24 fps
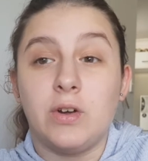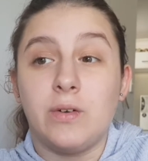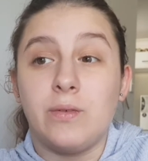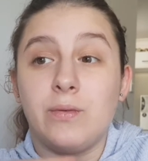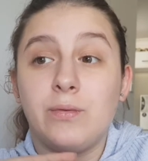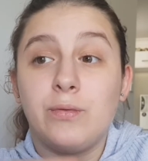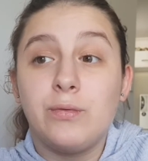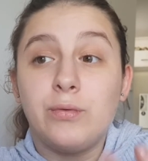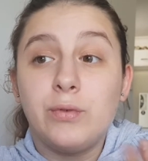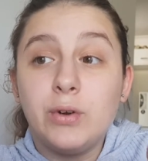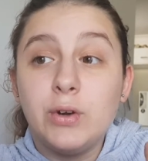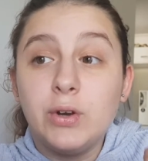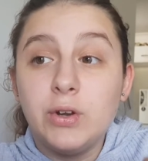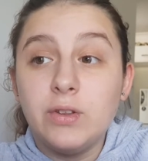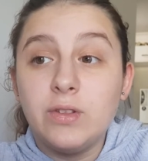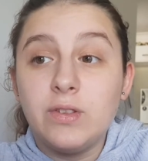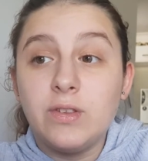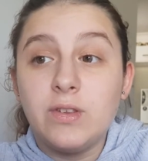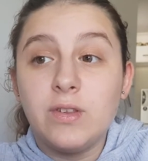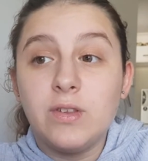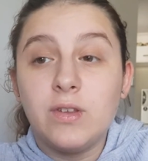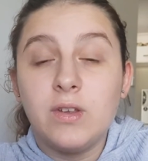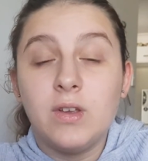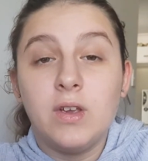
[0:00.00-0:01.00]

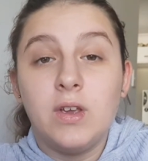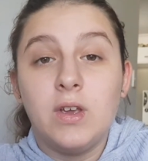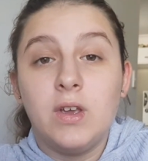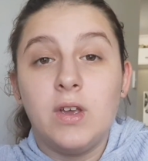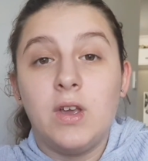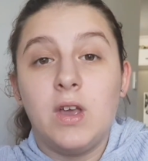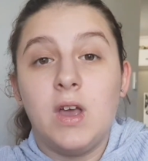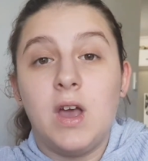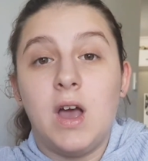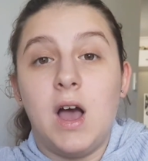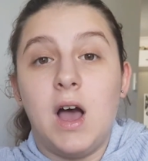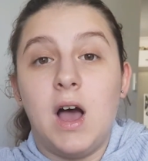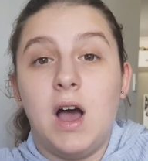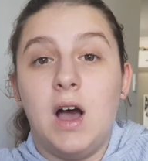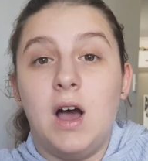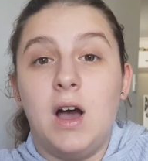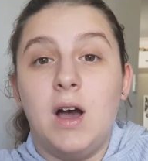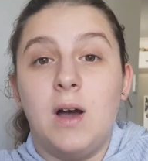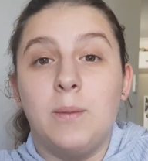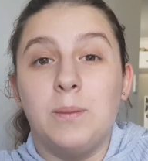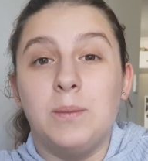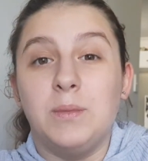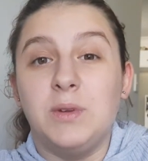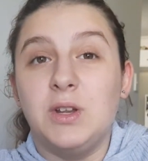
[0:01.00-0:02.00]
fruits,
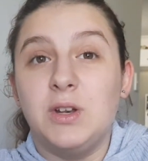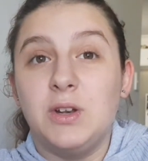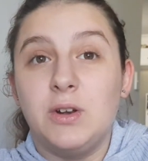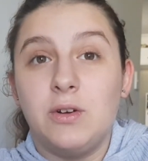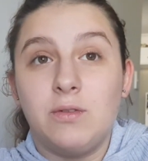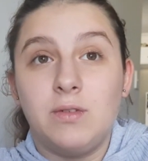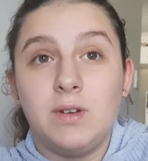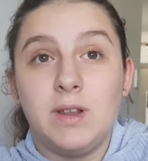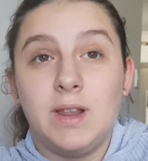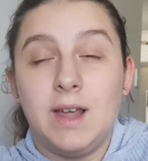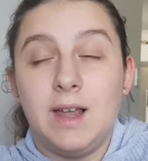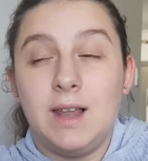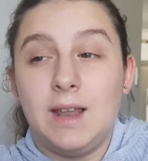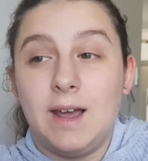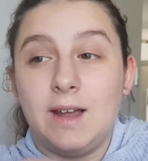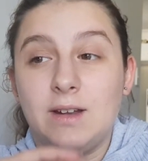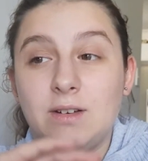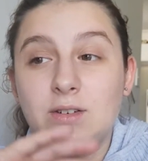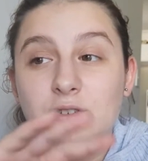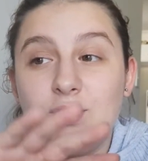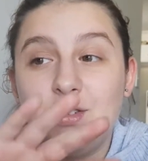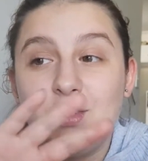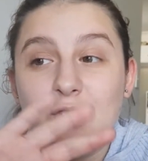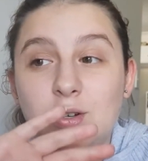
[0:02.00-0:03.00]
You're not really
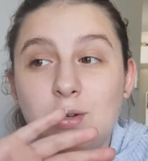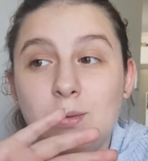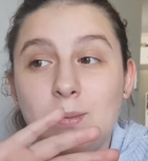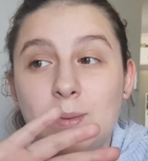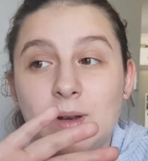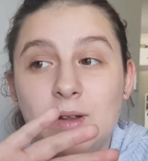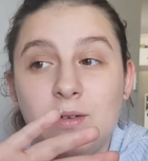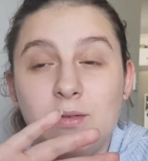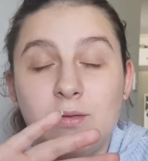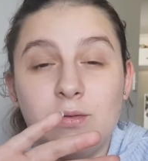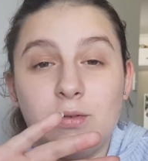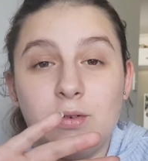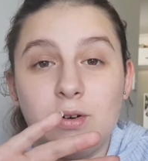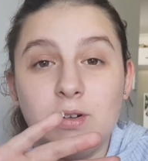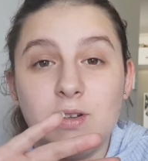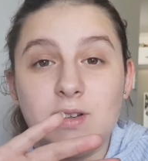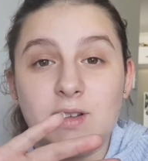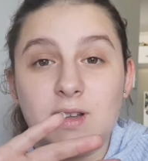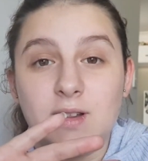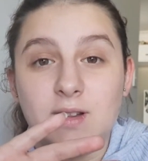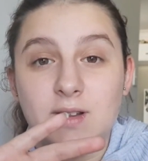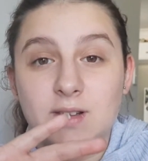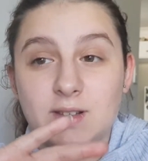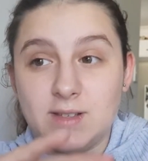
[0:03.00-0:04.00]
allowed too many fruits
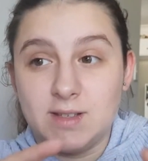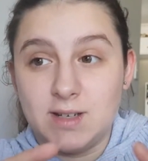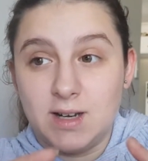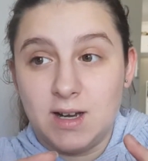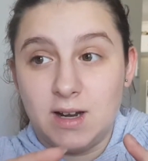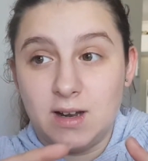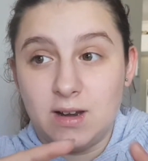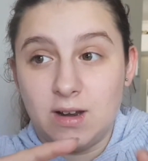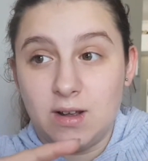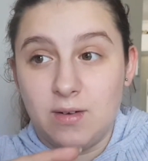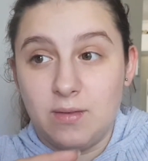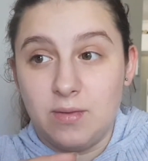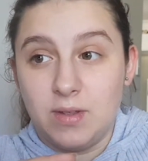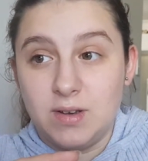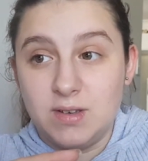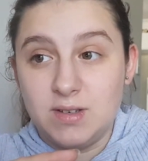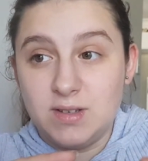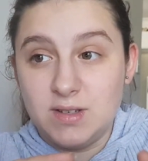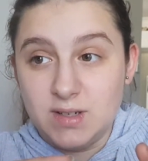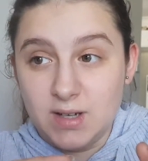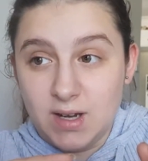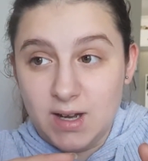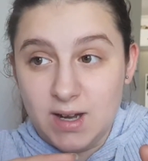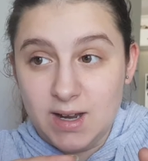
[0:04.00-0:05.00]
at the start of the
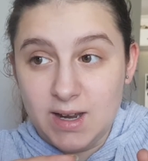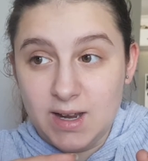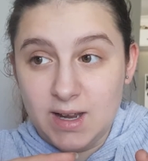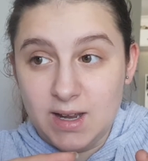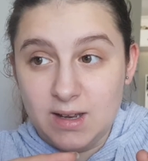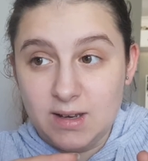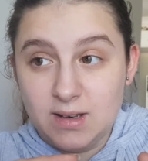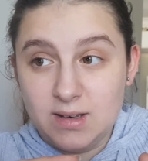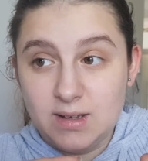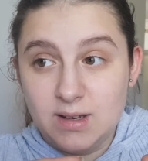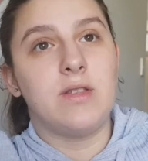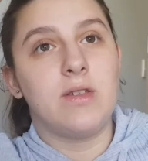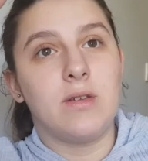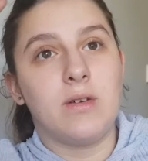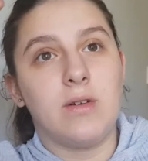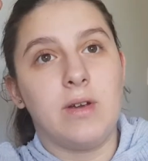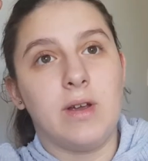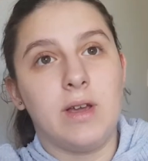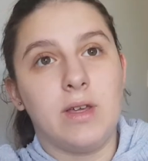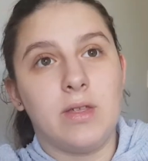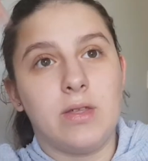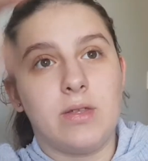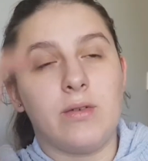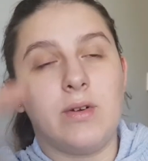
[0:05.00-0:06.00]
diet.
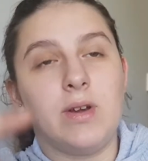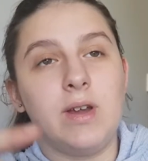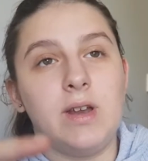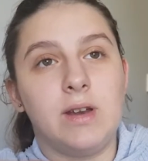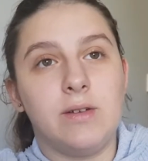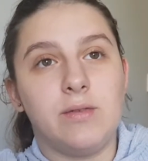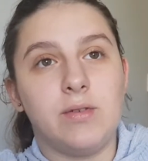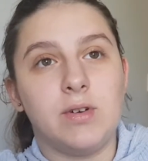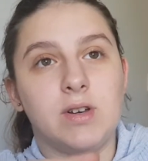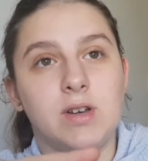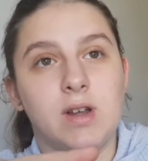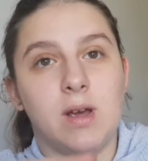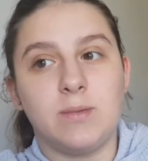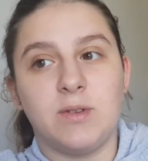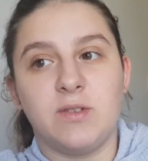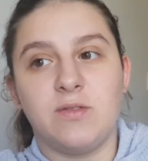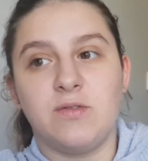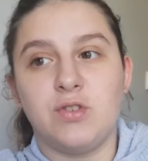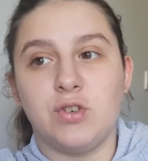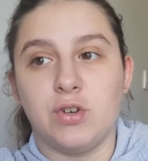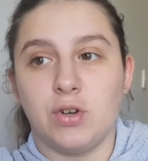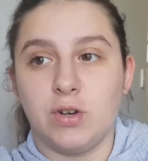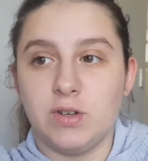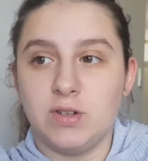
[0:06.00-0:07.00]
Three different types of
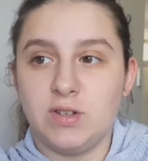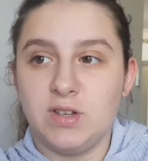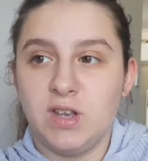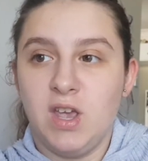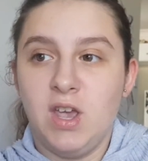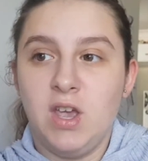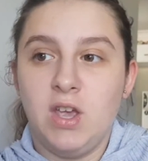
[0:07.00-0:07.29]
sugars.